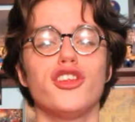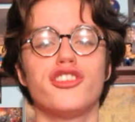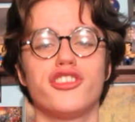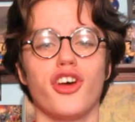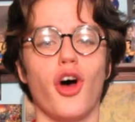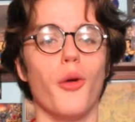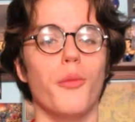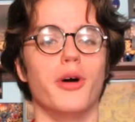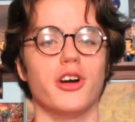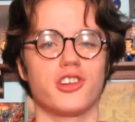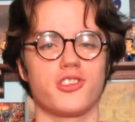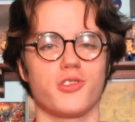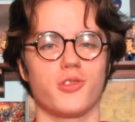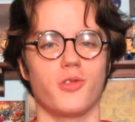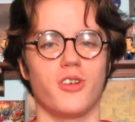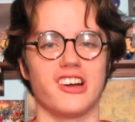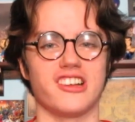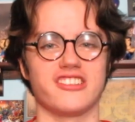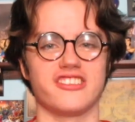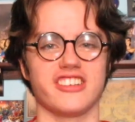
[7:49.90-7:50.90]
so much for
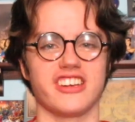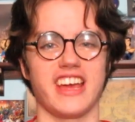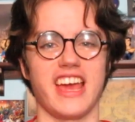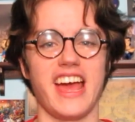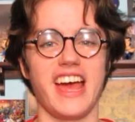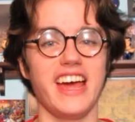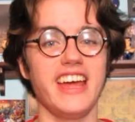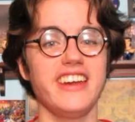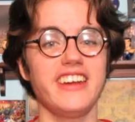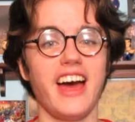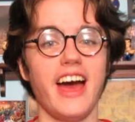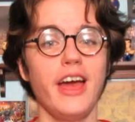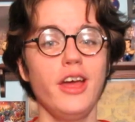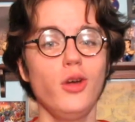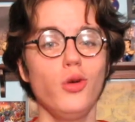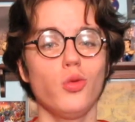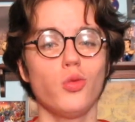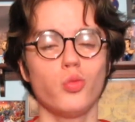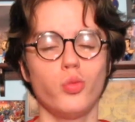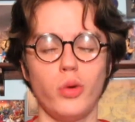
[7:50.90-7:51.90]
watching, and
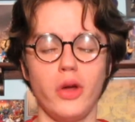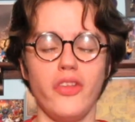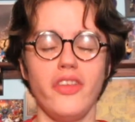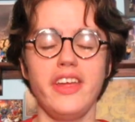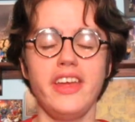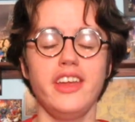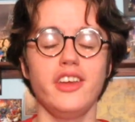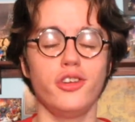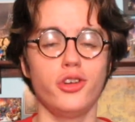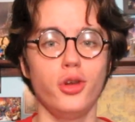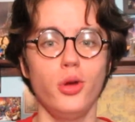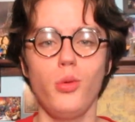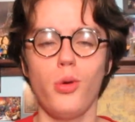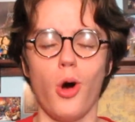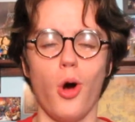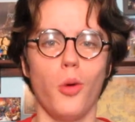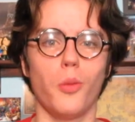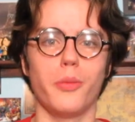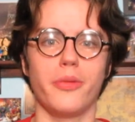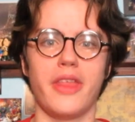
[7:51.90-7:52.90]
I really do
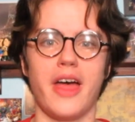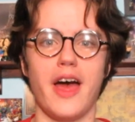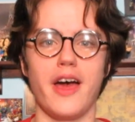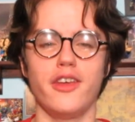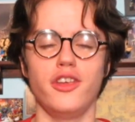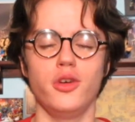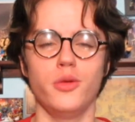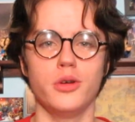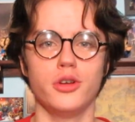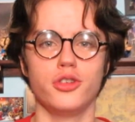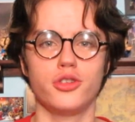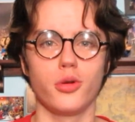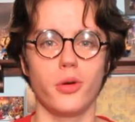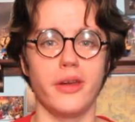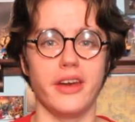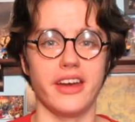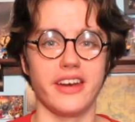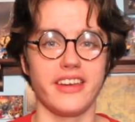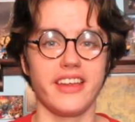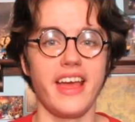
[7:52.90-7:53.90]
hope that you
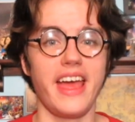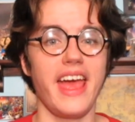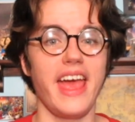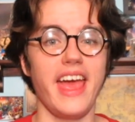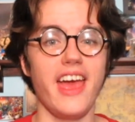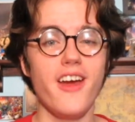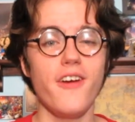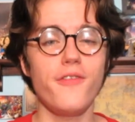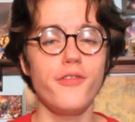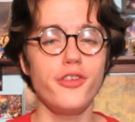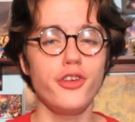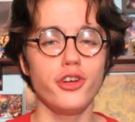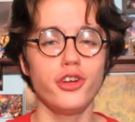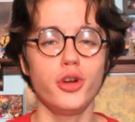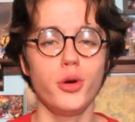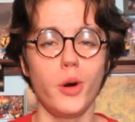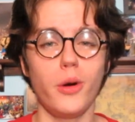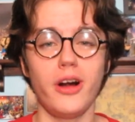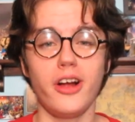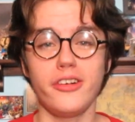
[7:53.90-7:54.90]
enjoyed it. If you're
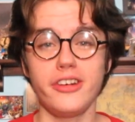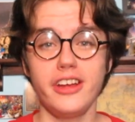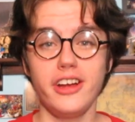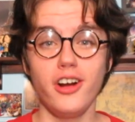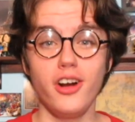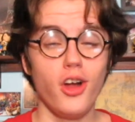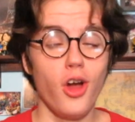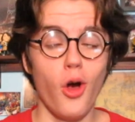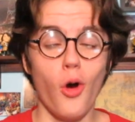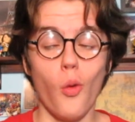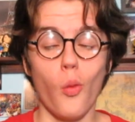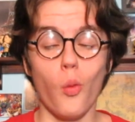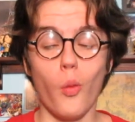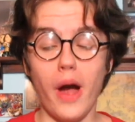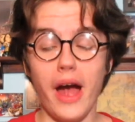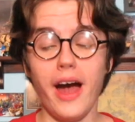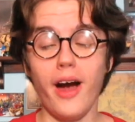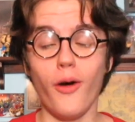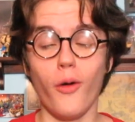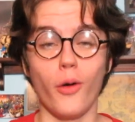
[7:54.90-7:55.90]
new around here,
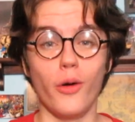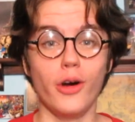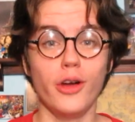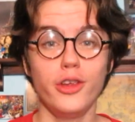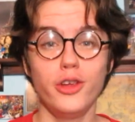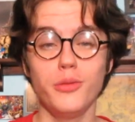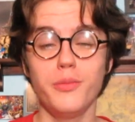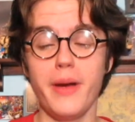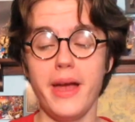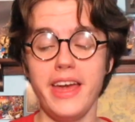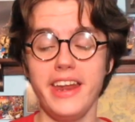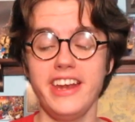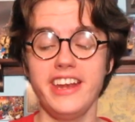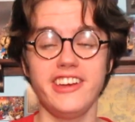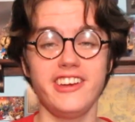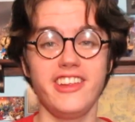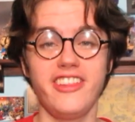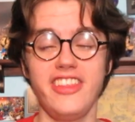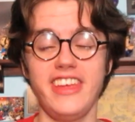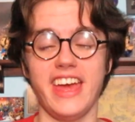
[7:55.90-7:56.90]
wow, you made
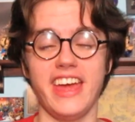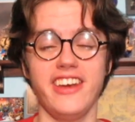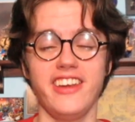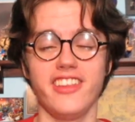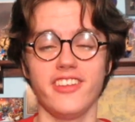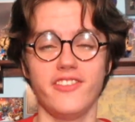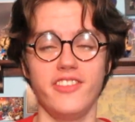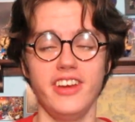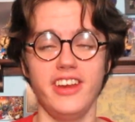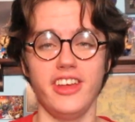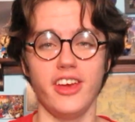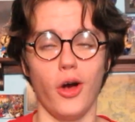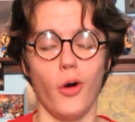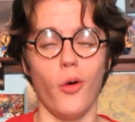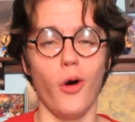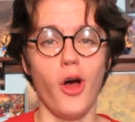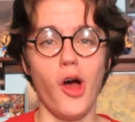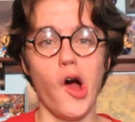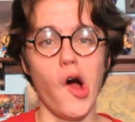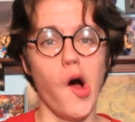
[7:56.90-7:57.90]
it to the end of the
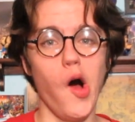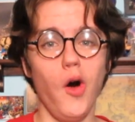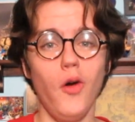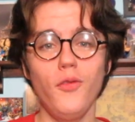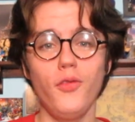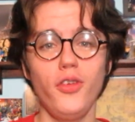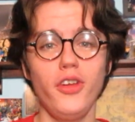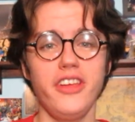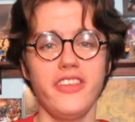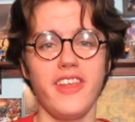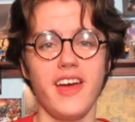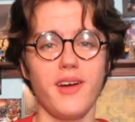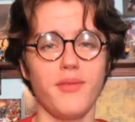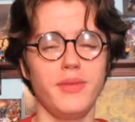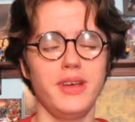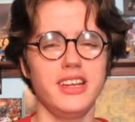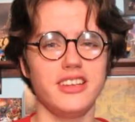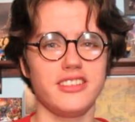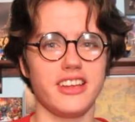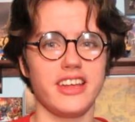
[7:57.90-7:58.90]
video. Hopefully
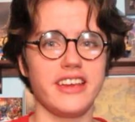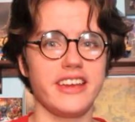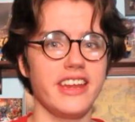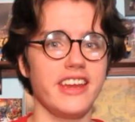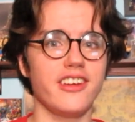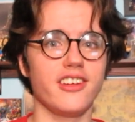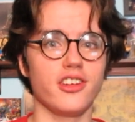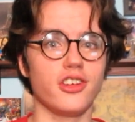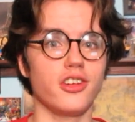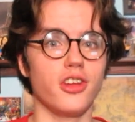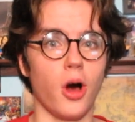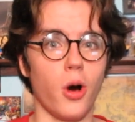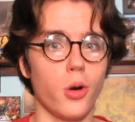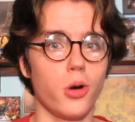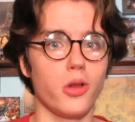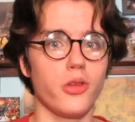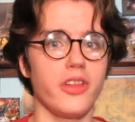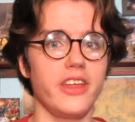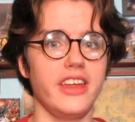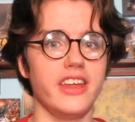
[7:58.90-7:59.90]
that means it didn't
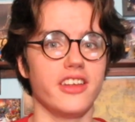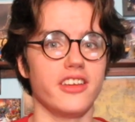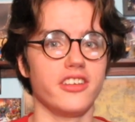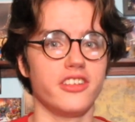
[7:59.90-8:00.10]
totally